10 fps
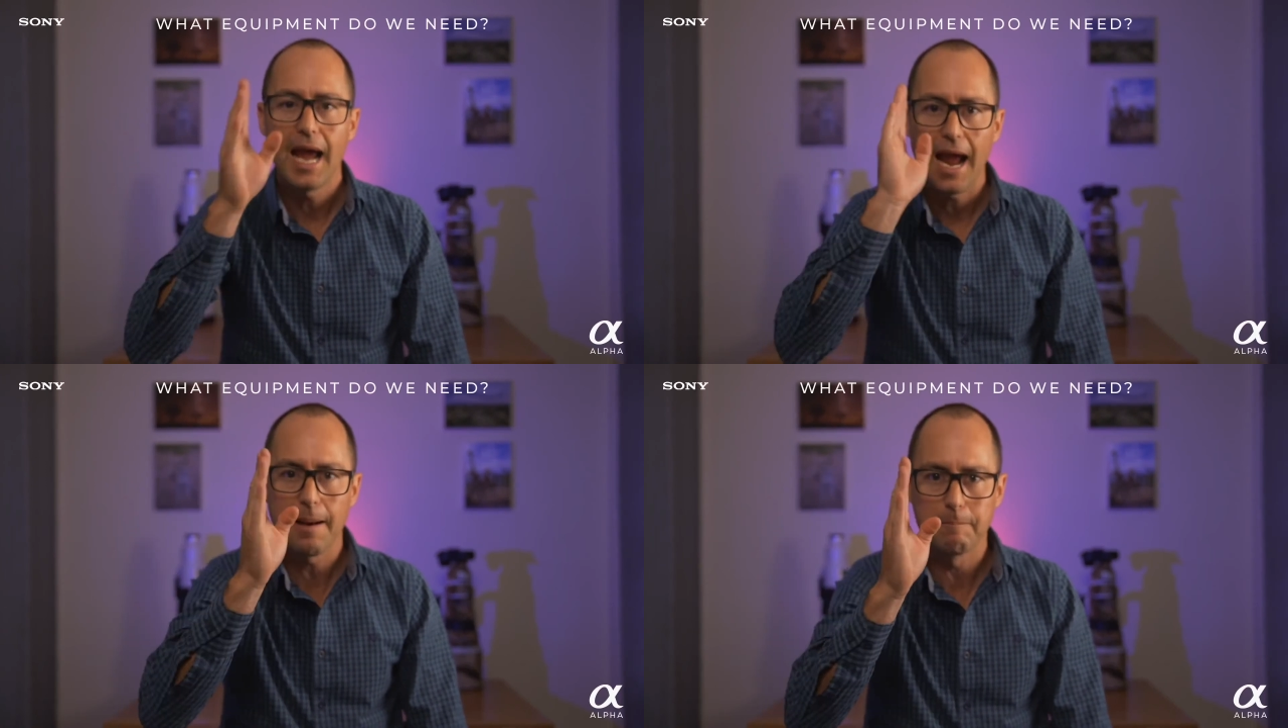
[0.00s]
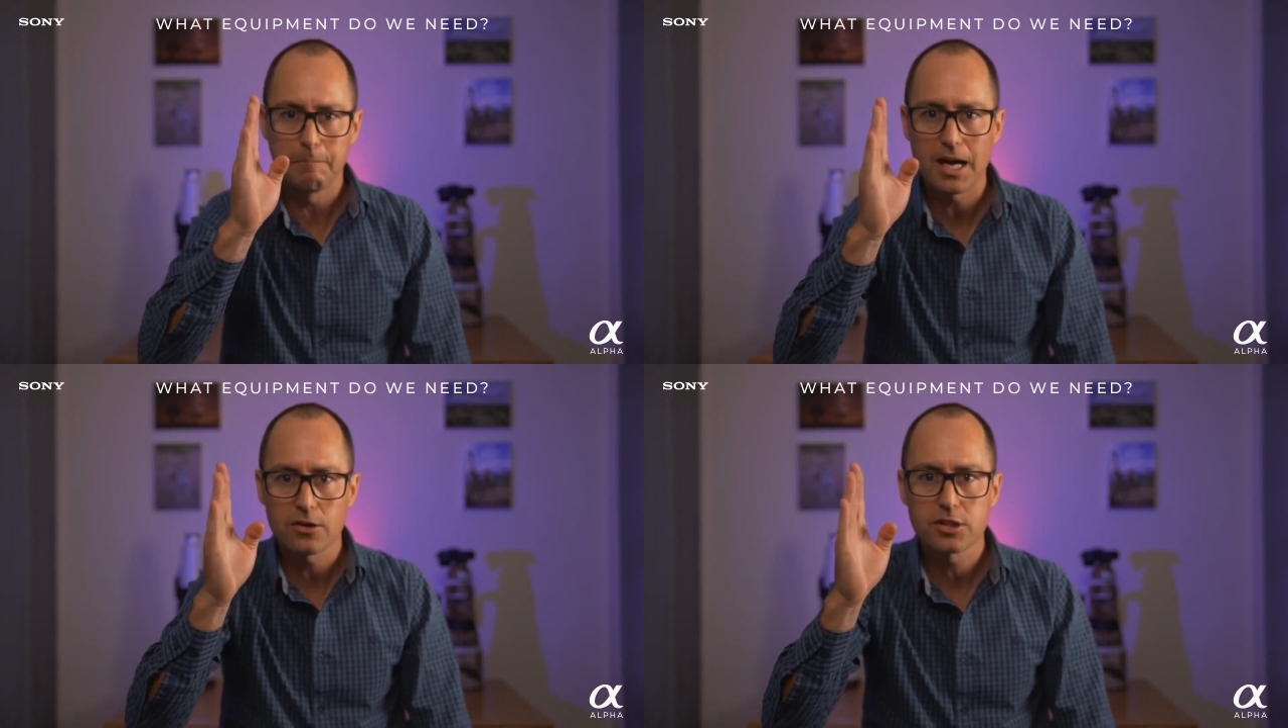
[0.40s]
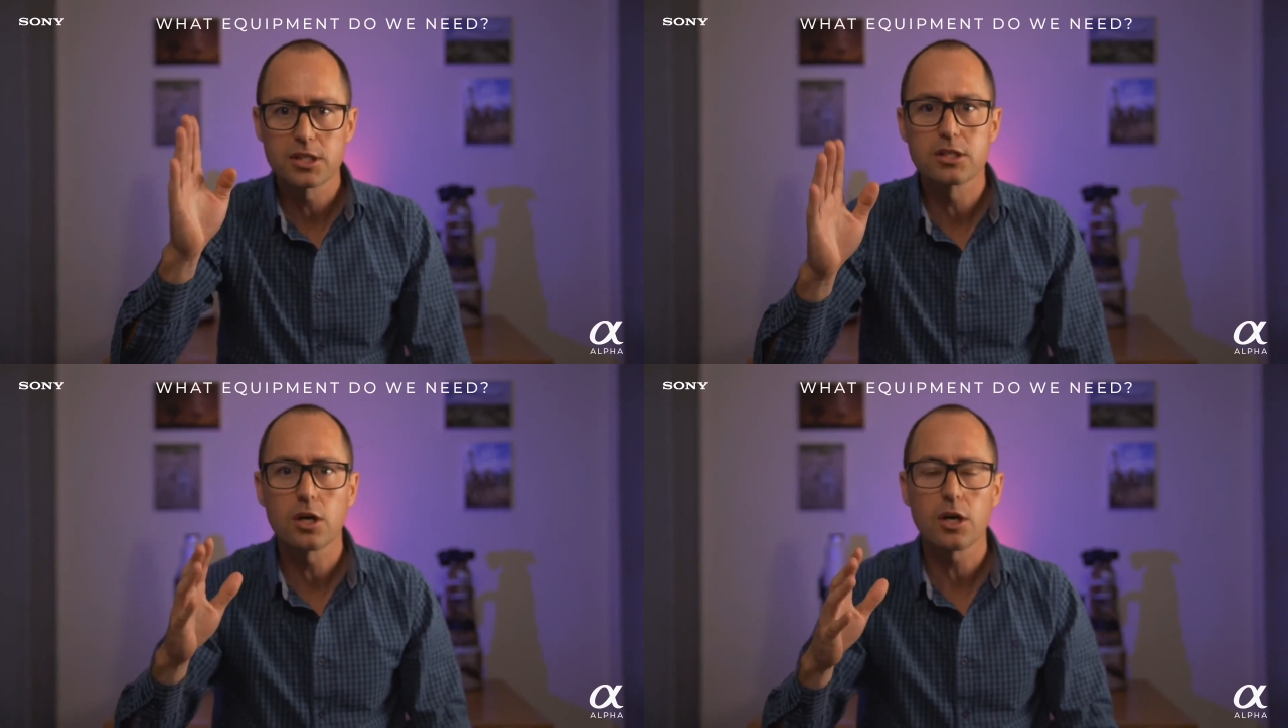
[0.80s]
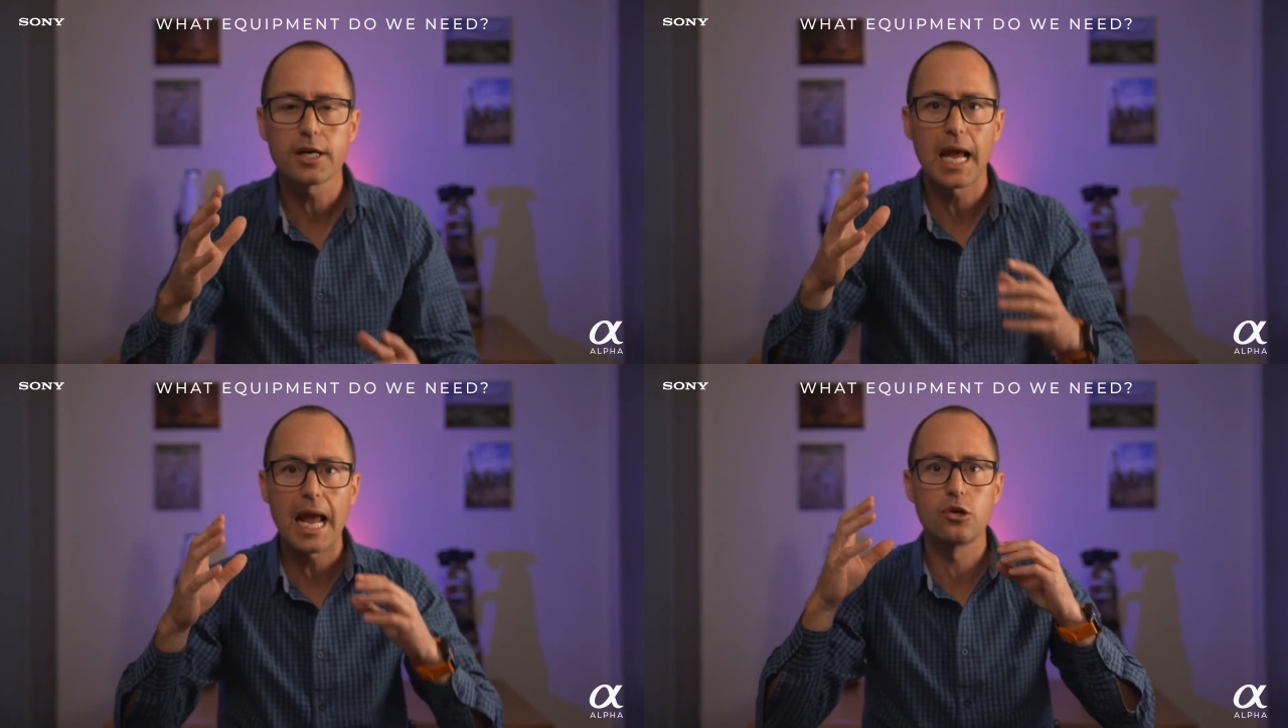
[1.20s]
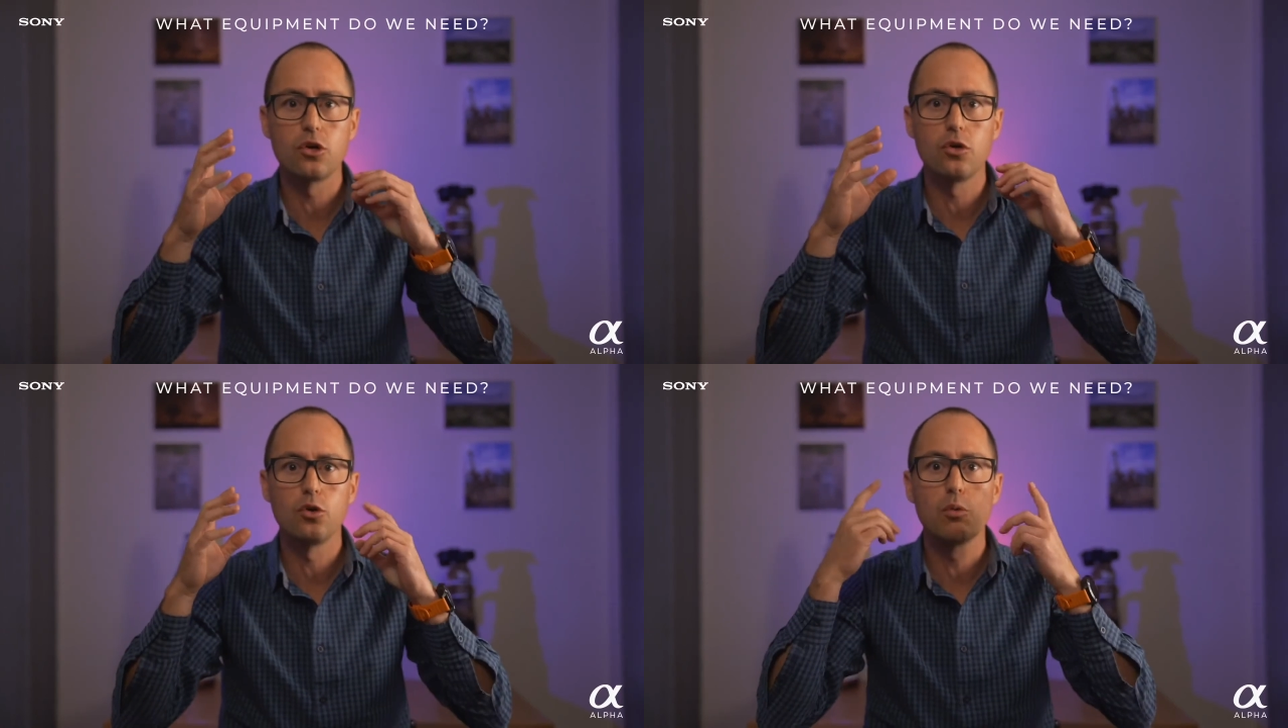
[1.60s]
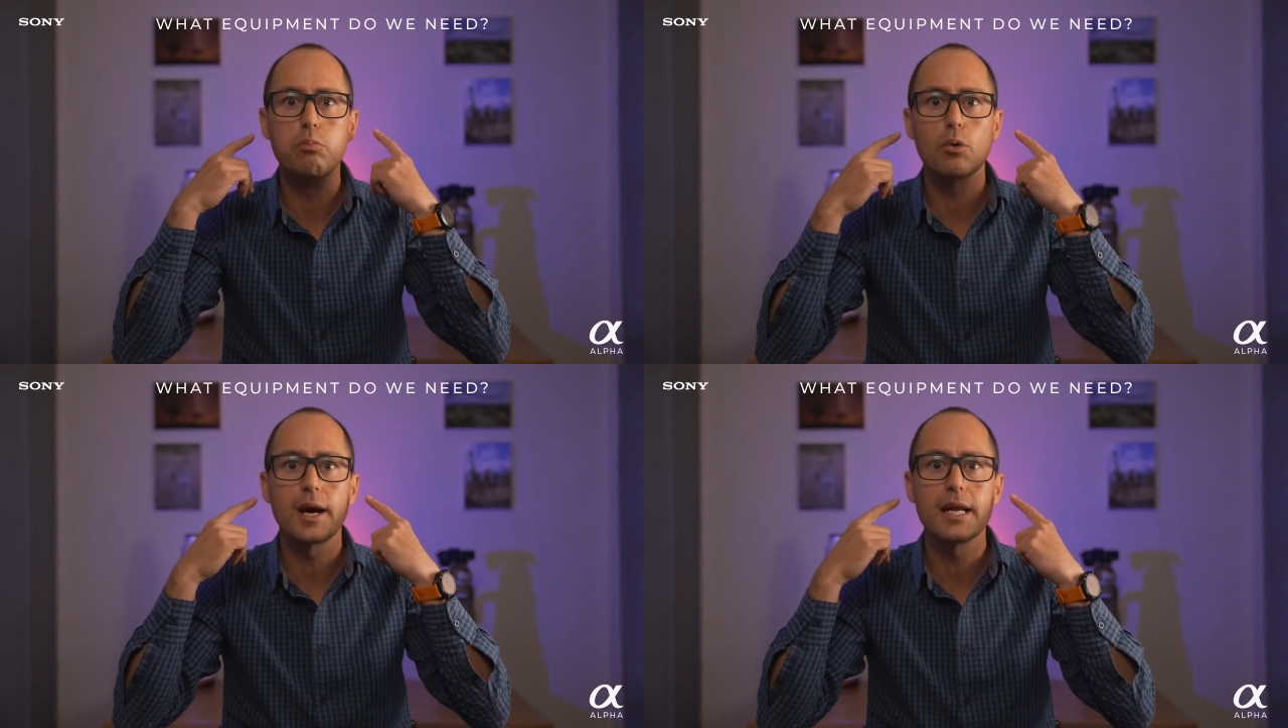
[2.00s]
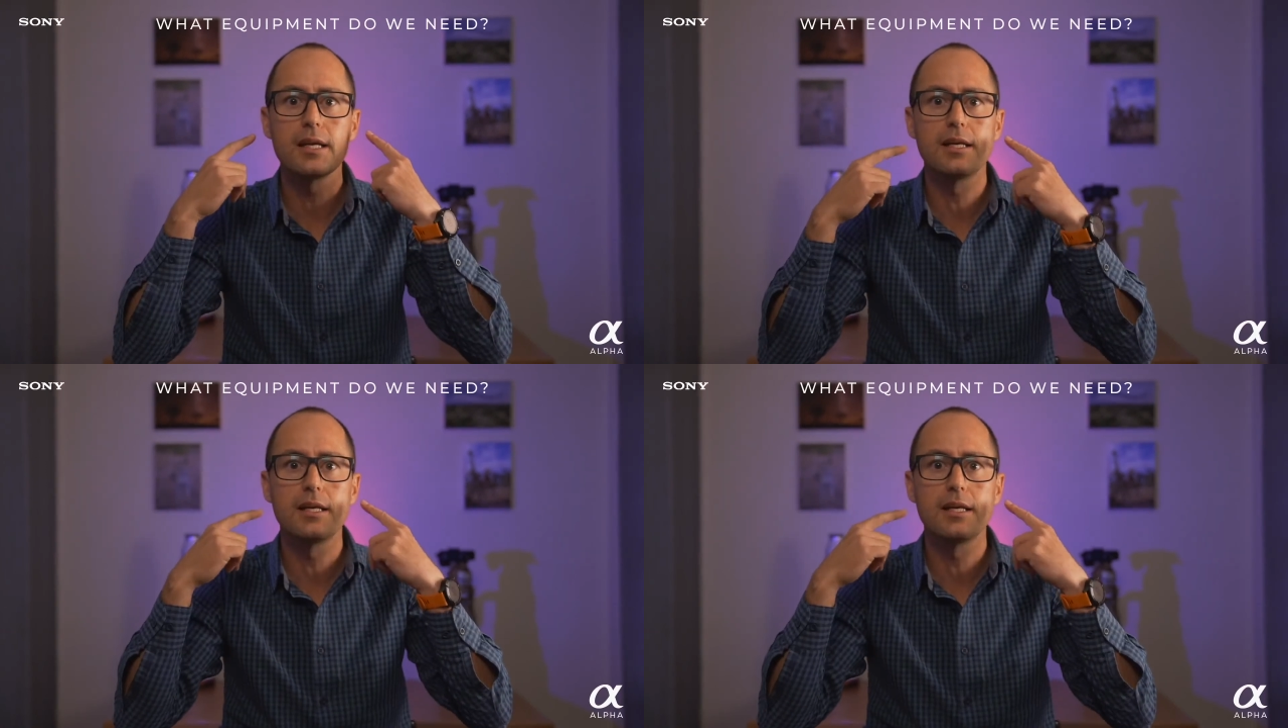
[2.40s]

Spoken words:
and bounces a lot, and your brain